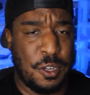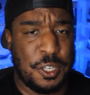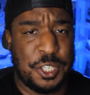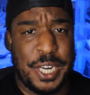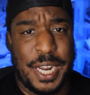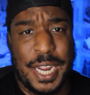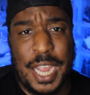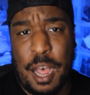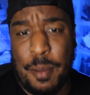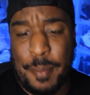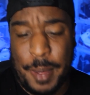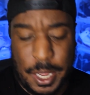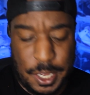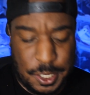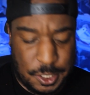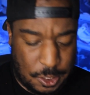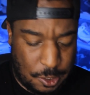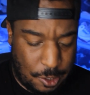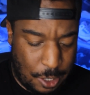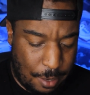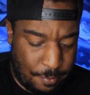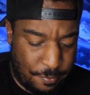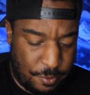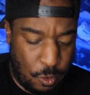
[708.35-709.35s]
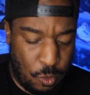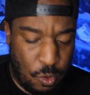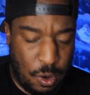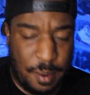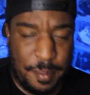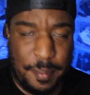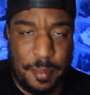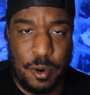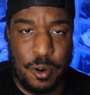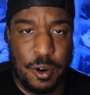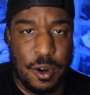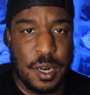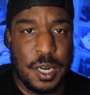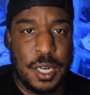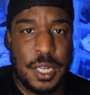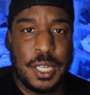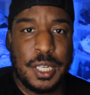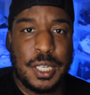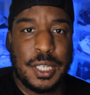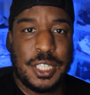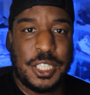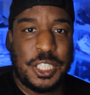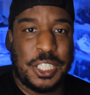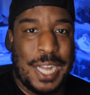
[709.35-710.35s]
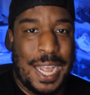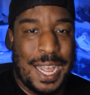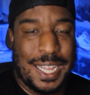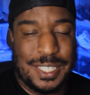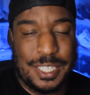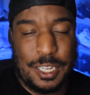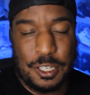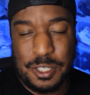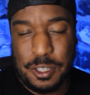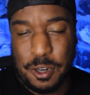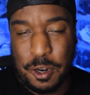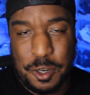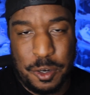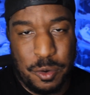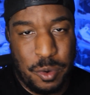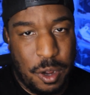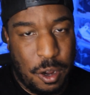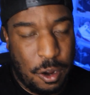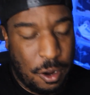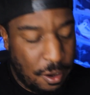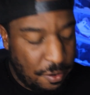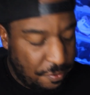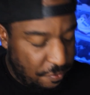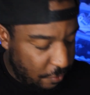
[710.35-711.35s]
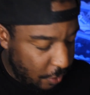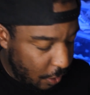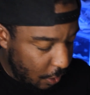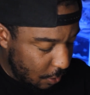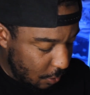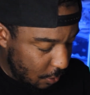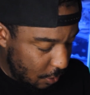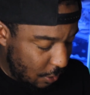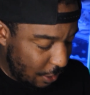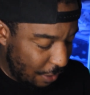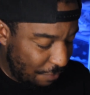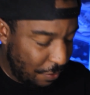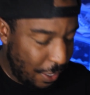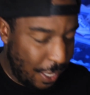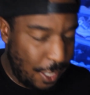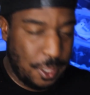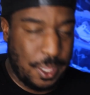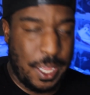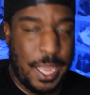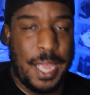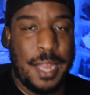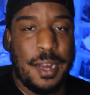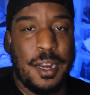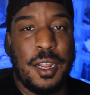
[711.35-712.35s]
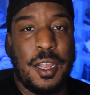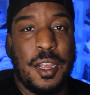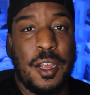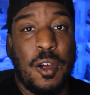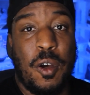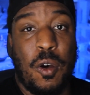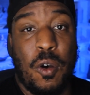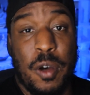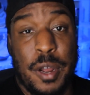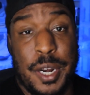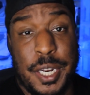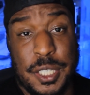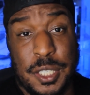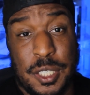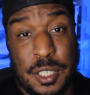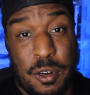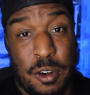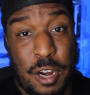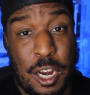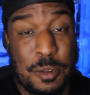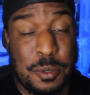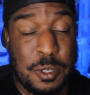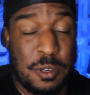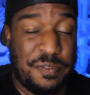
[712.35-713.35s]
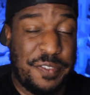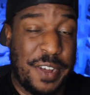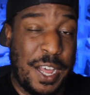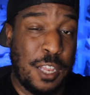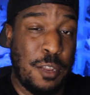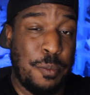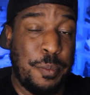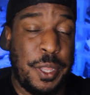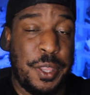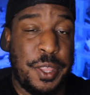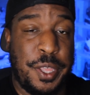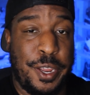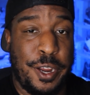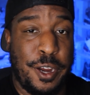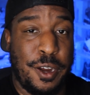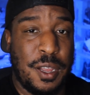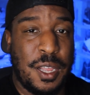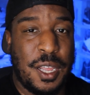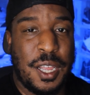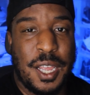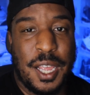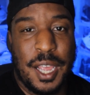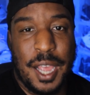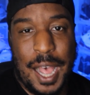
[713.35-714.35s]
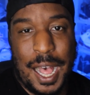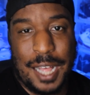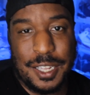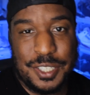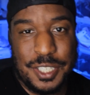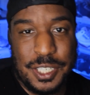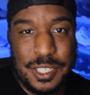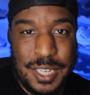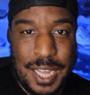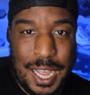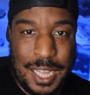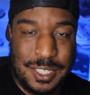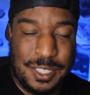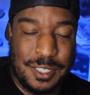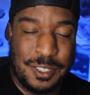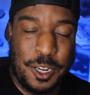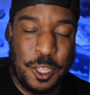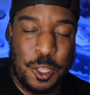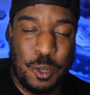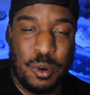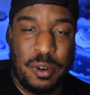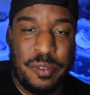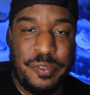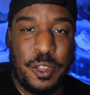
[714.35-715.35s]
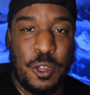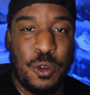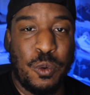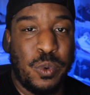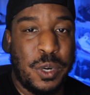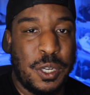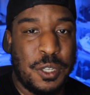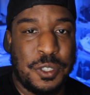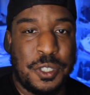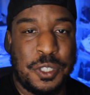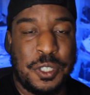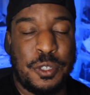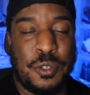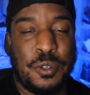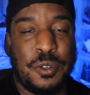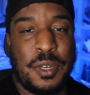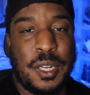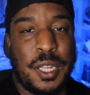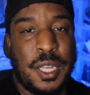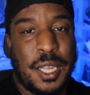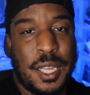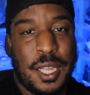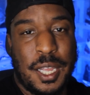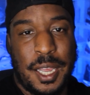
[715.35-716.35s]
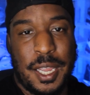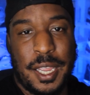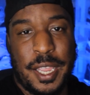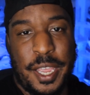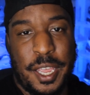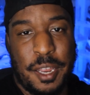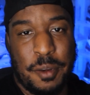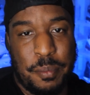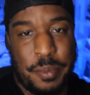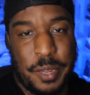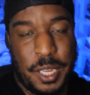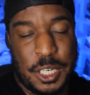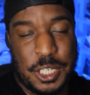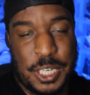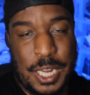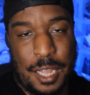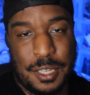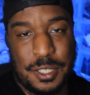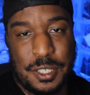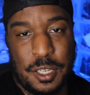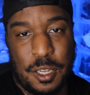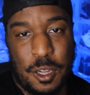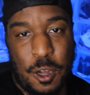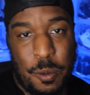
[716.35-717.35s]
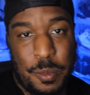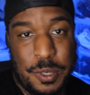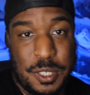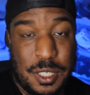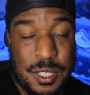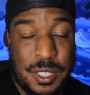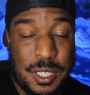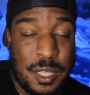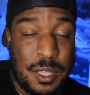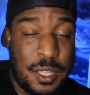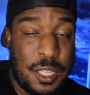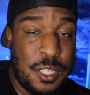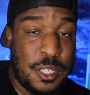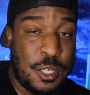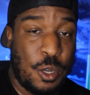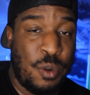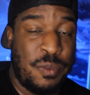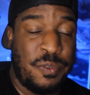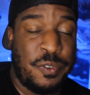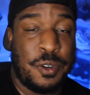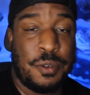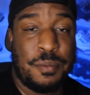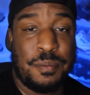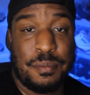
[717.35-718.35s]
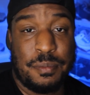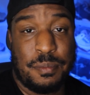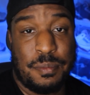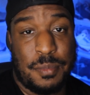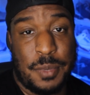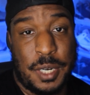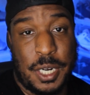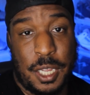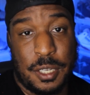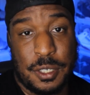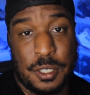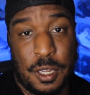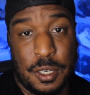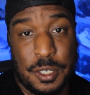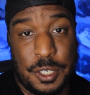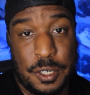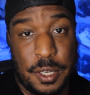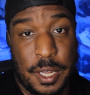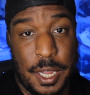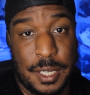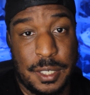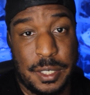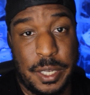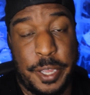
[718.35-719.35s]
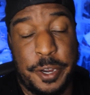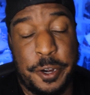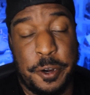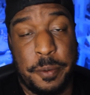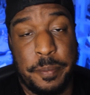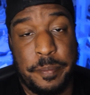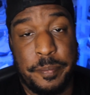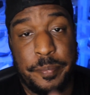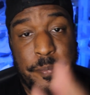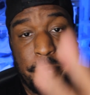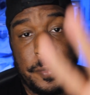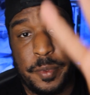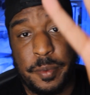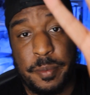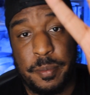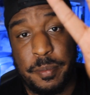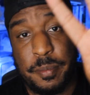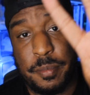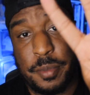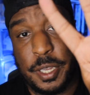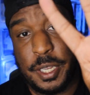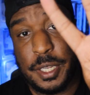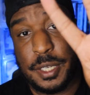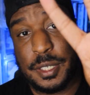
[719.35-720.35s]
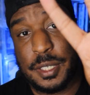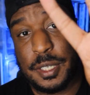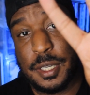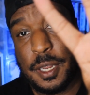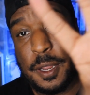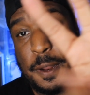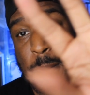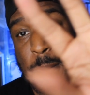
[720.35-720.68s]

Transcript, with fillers: And check out my Instagram if you want more shots. I'll start doing on feet and stuff like that on Instagram. So follow me there. I'll see you guys in another review real soon. Again, big shout out to the homies that sent these over, and I'll talk to you guys later. Peace.